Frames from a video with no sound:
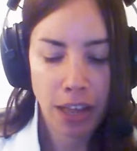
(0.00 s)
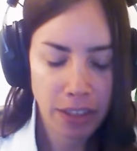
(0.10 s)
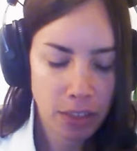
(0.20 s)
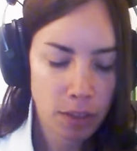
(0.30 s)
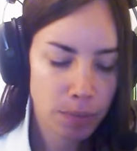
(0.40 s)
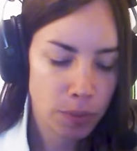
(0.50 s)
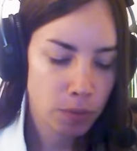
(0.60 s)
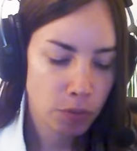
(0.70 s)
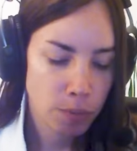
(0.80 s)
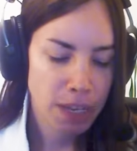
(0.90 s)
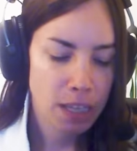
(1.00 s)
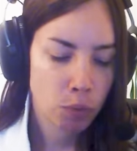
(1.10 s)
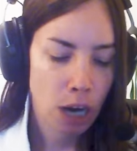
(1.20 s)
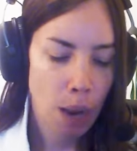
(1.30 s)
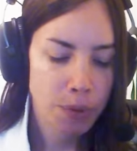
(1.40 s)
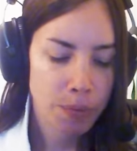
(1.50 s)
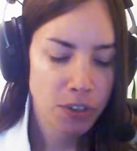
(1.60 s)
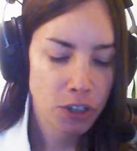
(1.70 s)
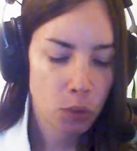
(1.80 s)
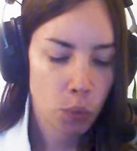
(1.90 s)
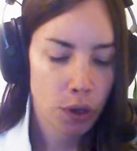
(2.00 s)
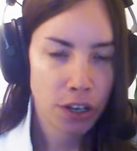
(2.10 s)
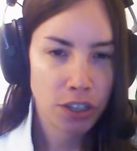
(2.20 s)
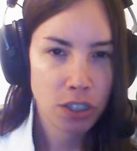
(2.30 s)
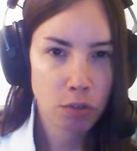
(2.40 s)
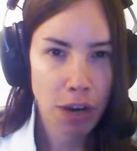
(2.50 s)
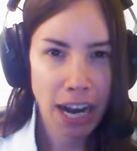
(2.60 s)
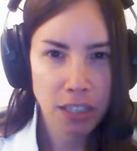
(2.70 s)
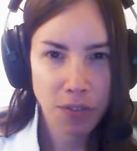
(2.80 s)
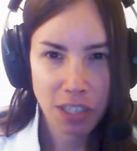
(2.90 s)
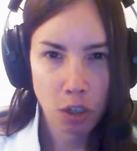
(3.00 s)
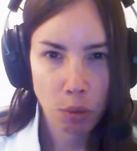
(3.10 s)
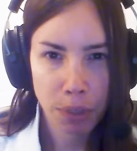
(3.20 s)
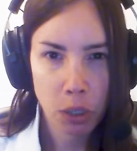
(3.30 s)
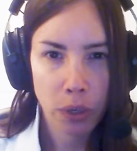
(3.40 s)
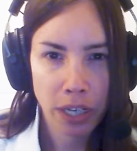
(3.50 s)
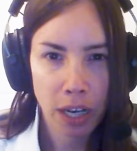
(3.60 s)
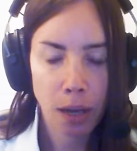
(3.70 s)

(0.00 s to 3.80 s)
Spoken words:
think the more optimistic one is the rise of these little Bitcoin